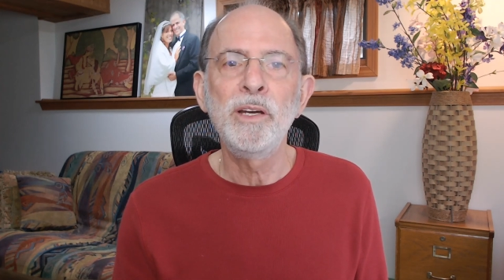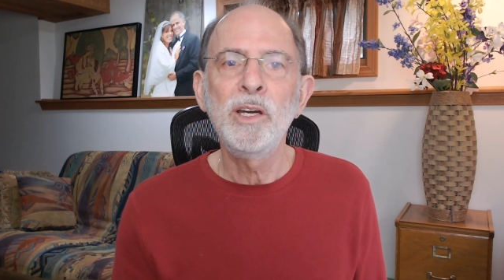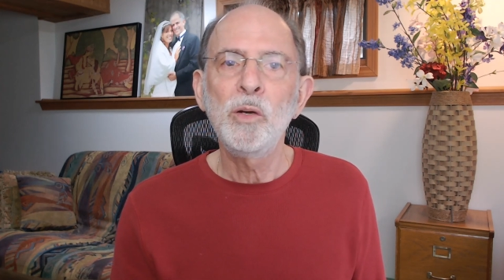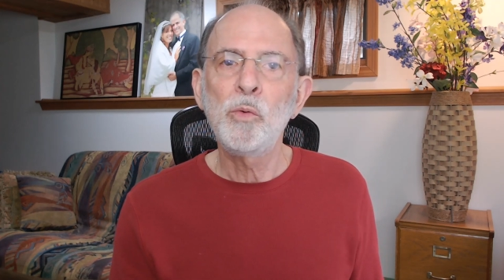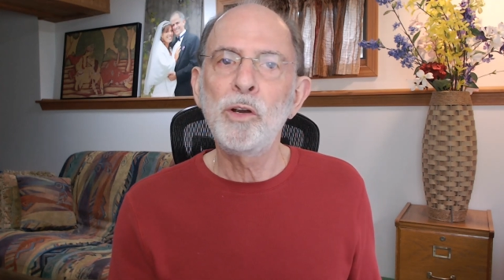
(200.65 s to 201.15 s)

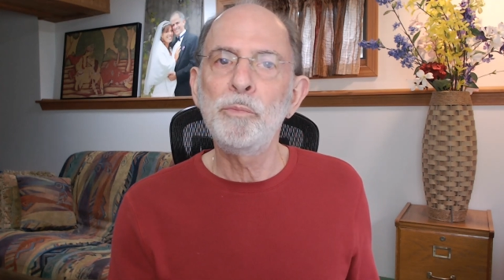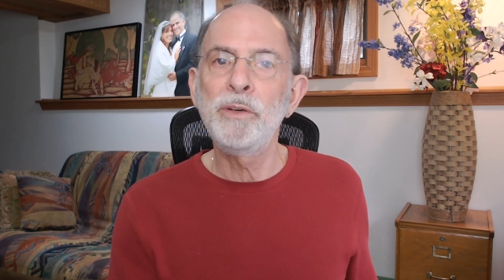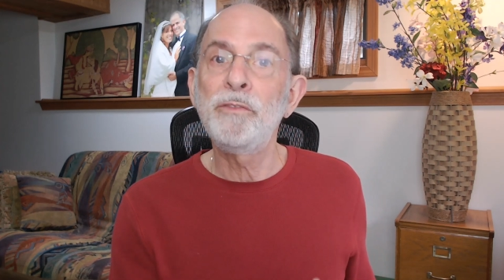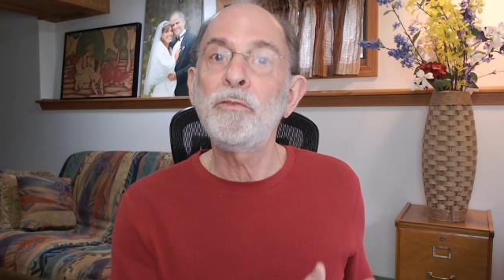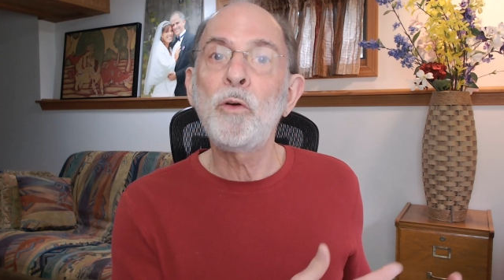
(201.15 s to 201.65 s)
where
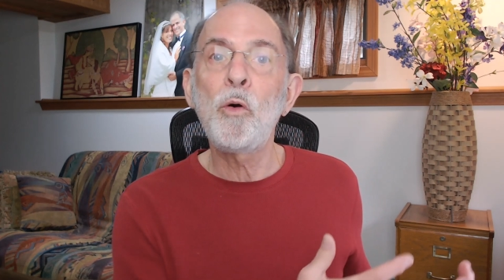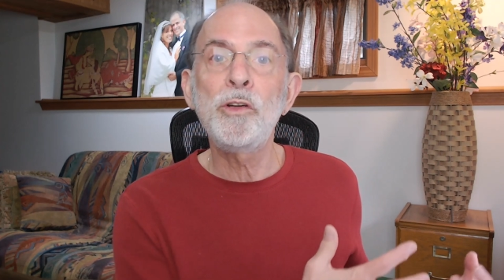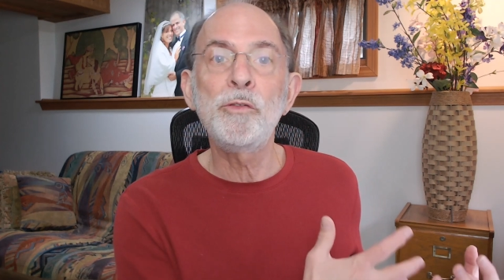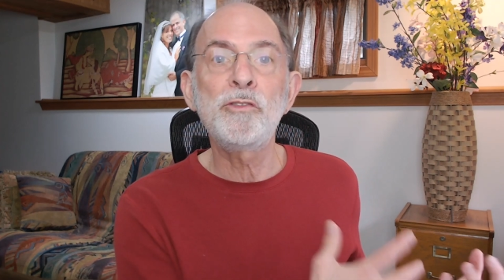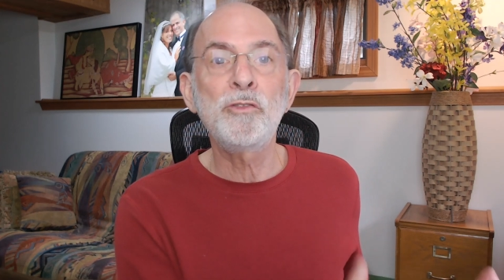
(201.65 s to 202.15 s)
before you were
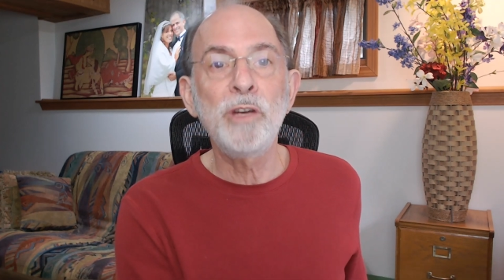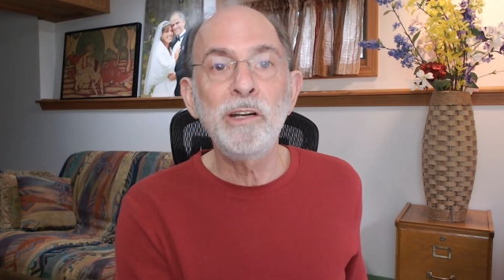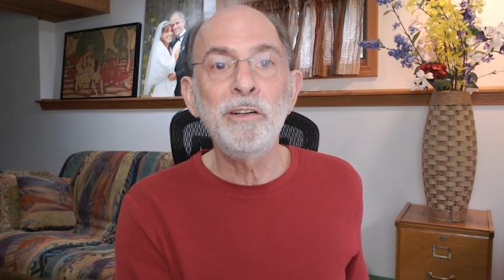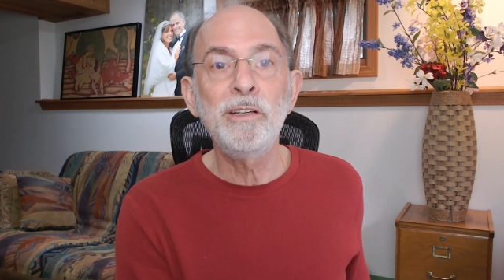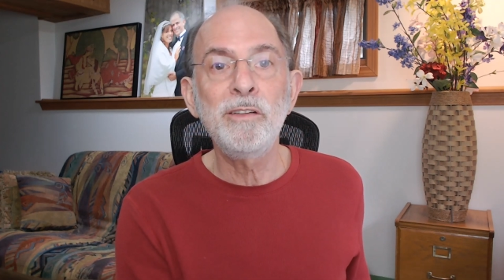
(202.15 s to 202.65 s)
triggered
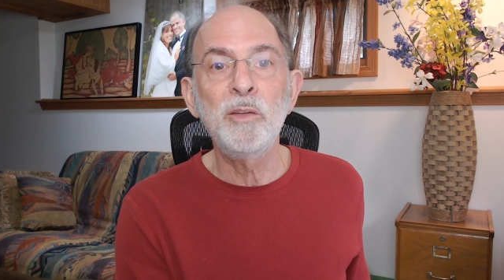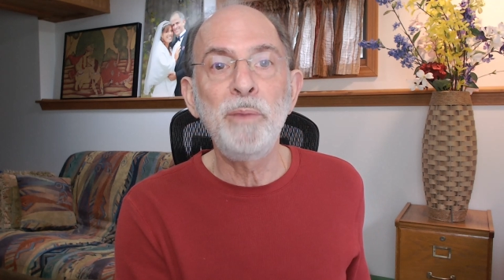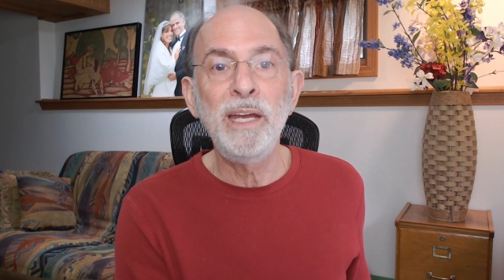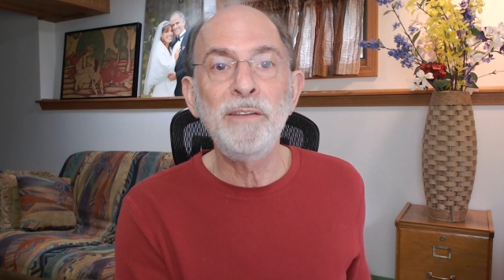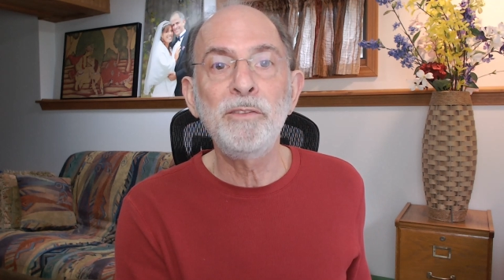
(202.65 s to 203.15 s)
into the
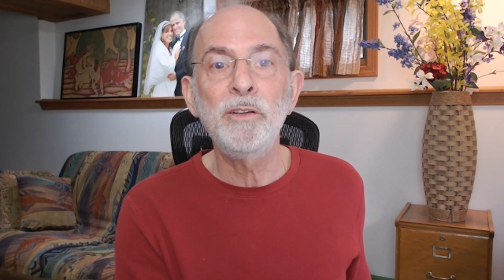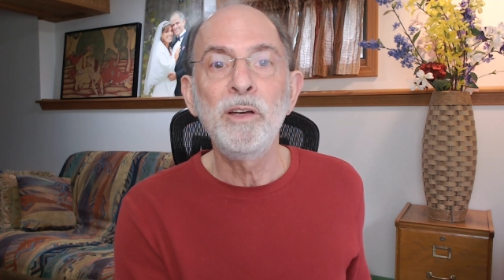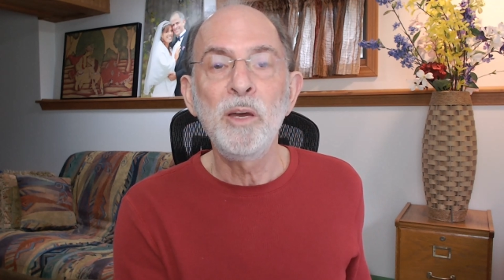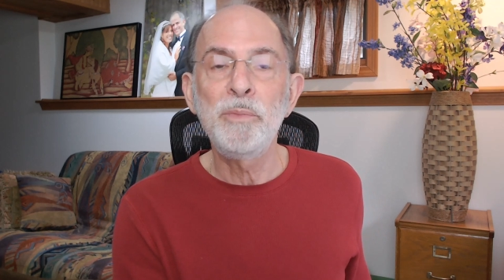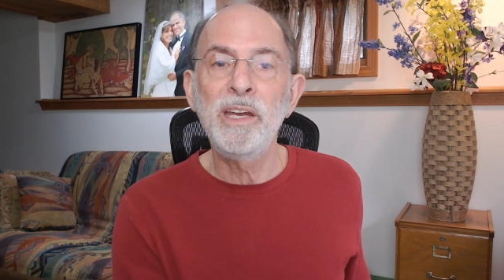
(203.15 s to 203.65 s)
painful
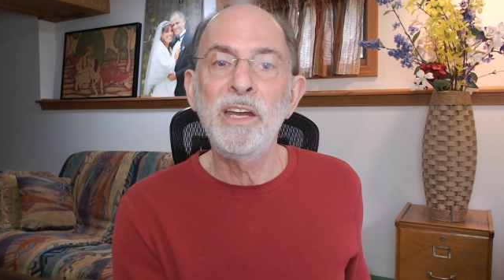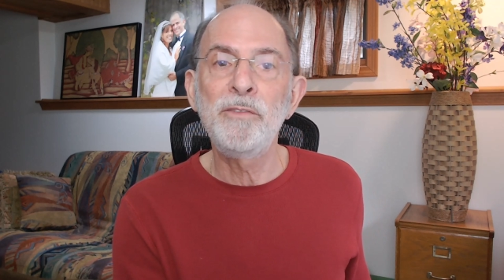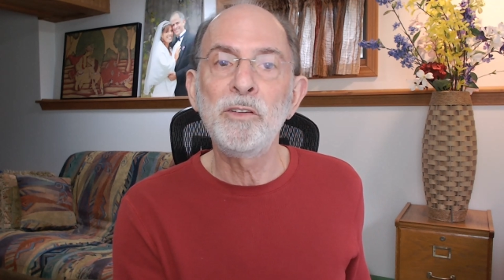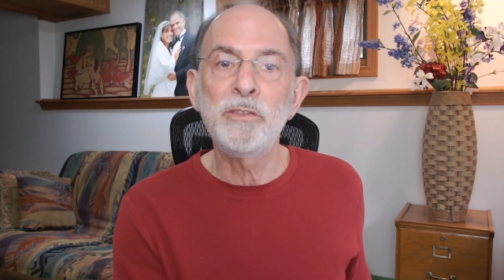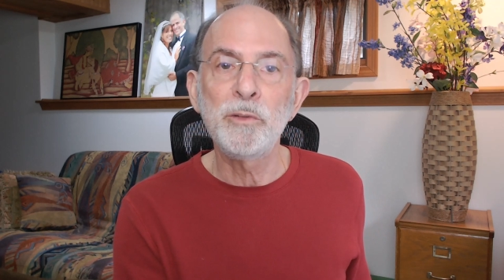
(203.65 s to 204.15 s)
behavior
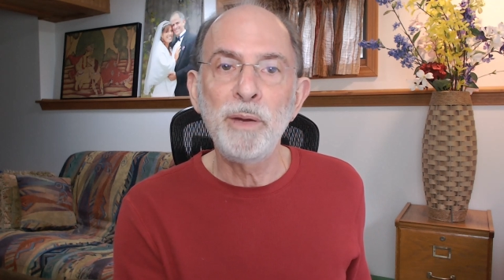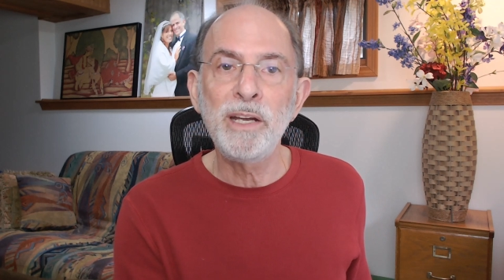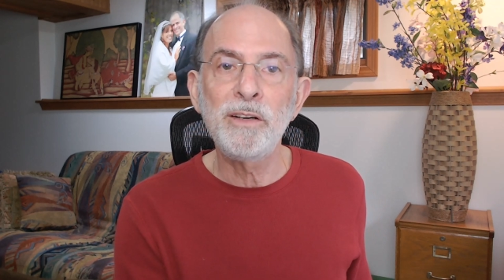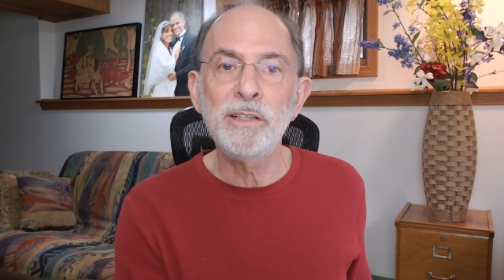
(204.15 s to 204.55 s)
of your parent,